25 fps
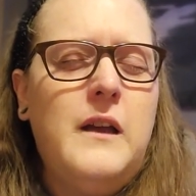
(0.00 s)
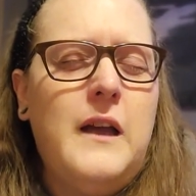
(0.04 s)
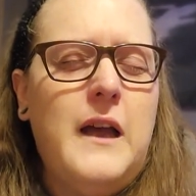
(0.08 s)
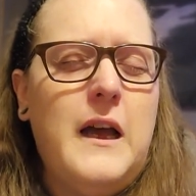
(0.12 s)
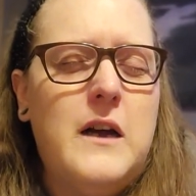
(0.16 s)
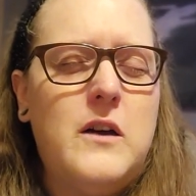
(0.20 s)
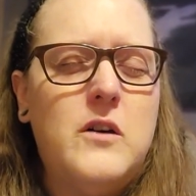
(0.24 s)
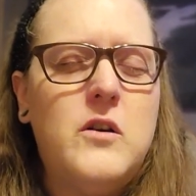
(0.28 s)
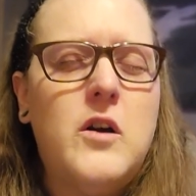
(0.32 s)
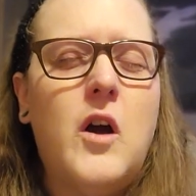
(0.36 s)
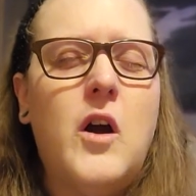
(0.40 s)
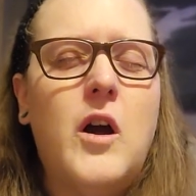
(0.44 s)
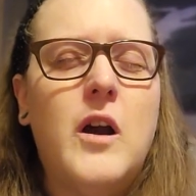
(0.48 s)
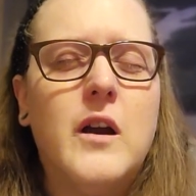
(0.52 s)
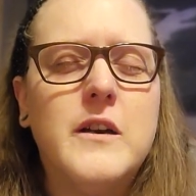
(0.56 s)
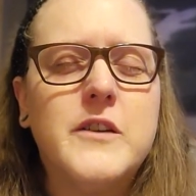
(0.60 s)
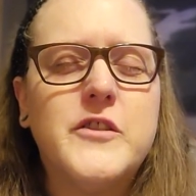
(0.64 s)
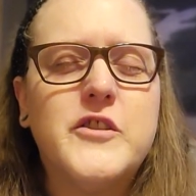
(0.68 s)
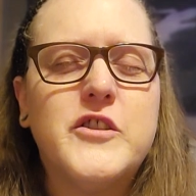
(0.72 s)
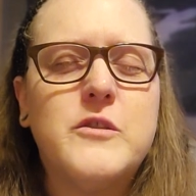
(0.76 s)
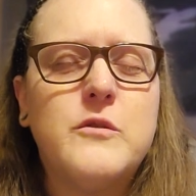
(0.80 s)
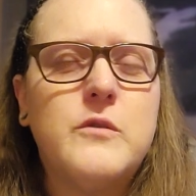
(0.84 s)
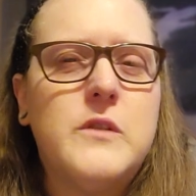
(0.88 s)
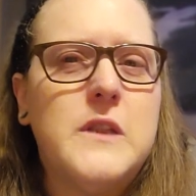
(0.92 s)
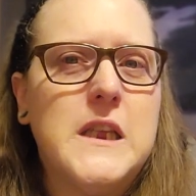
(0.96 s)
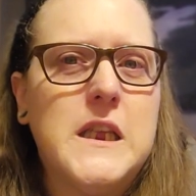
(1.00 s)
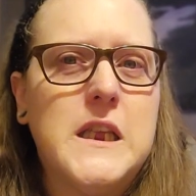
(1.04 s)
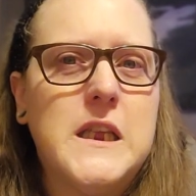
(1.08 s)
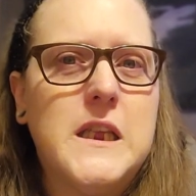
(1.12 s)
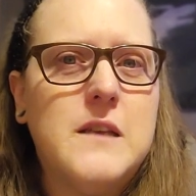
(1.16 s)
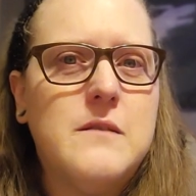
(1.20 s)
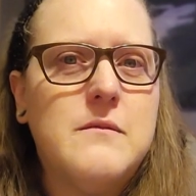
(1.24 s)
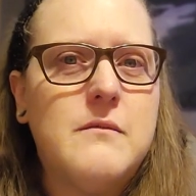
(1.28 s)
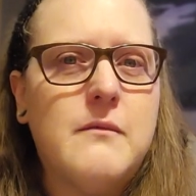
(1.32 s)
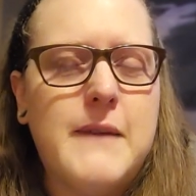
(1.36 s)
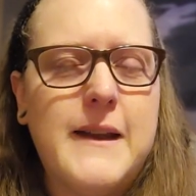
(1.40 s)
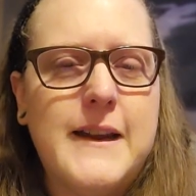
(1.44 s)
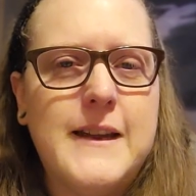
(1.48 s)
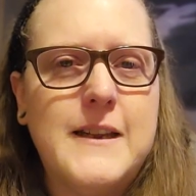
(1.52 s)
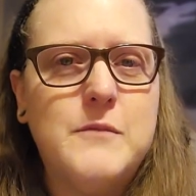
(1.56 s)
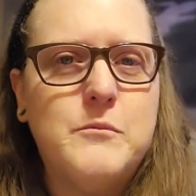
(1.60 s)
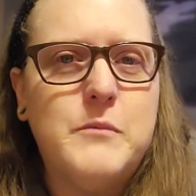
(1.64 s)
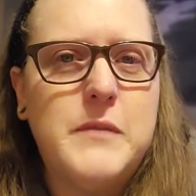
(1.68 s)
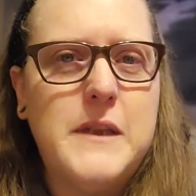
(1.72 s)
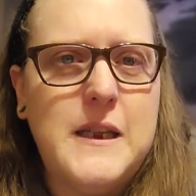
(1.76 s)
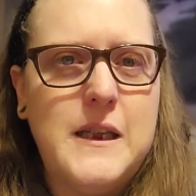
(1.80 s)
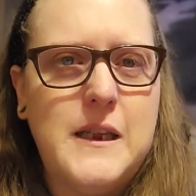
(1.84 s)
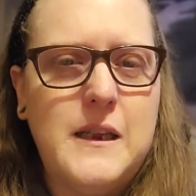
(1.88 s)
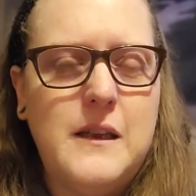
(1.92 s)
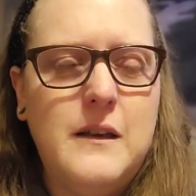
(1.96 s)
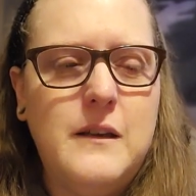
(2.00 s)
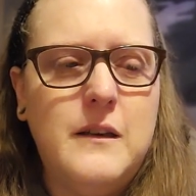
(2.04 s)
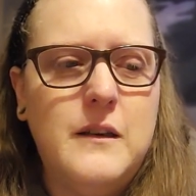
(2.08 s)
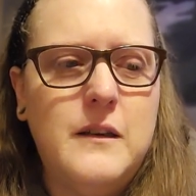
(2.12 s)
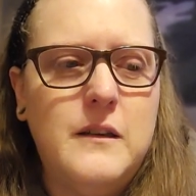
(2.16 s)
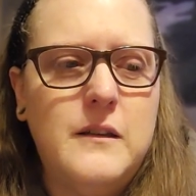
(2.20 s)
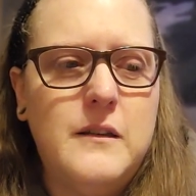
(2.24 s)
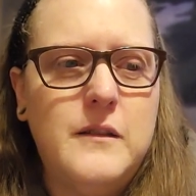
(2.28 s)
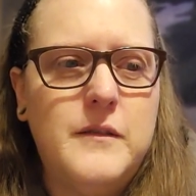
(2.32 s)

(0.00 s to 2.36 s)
how hard you think it might be,